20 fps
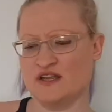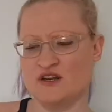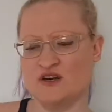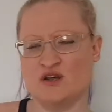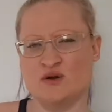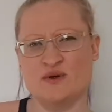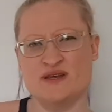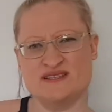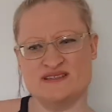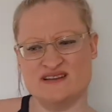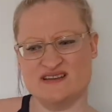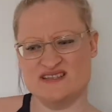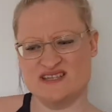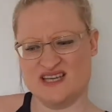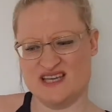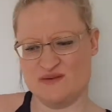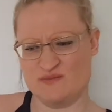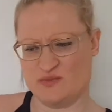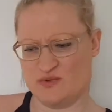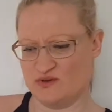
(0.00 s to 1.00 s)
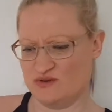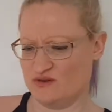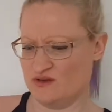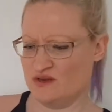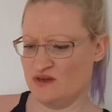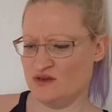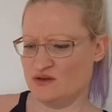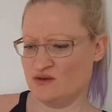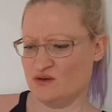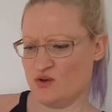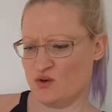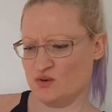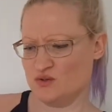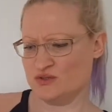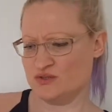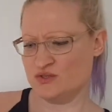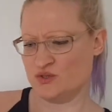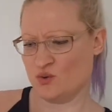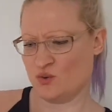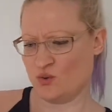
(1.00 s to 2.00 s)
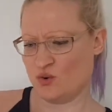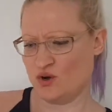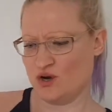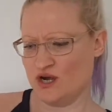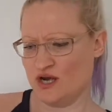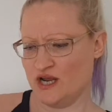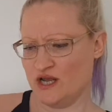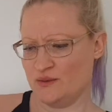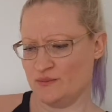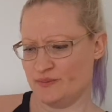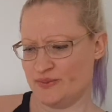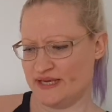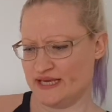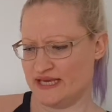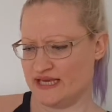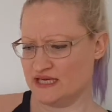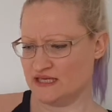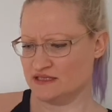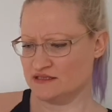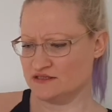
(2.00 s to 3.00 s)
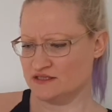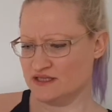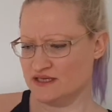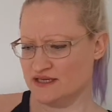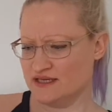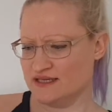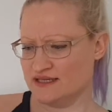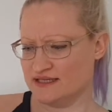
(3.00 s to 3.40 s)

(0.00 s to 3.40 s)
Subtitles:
I don't know, is it a team? Contour, peeled,